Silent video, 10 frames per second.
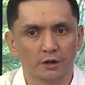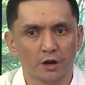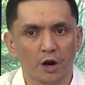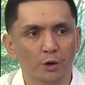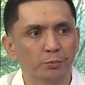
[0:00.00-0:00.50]

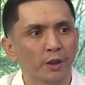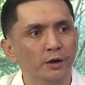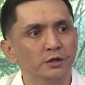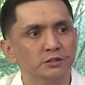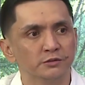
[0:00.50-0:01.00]
our
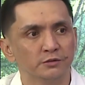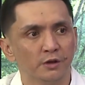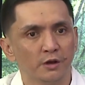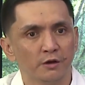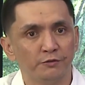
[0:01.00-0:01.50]
players
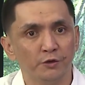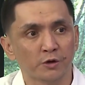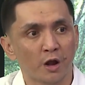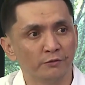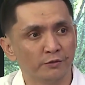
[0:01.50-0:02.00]
feel
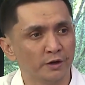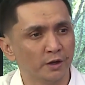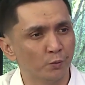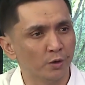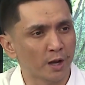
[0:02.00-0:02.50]
confident
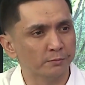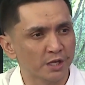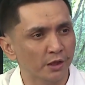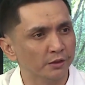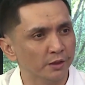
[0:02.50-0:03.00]
in what I'm
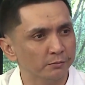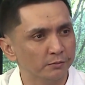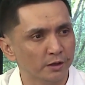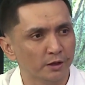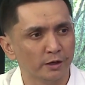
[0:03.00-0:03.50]
telling them,
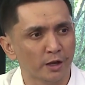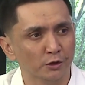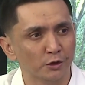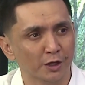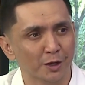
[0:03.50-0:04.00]
and
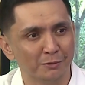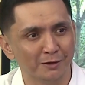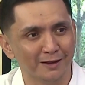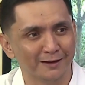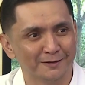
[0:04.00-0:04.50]
not looking at me
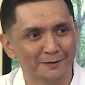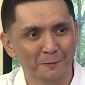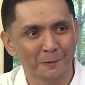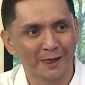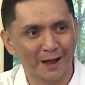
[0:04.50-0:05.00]
like
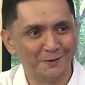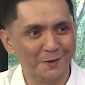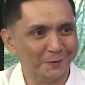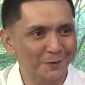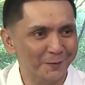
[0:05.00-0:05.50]
I
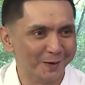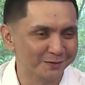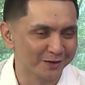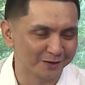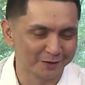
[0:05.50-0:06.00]
don't know what I'm talking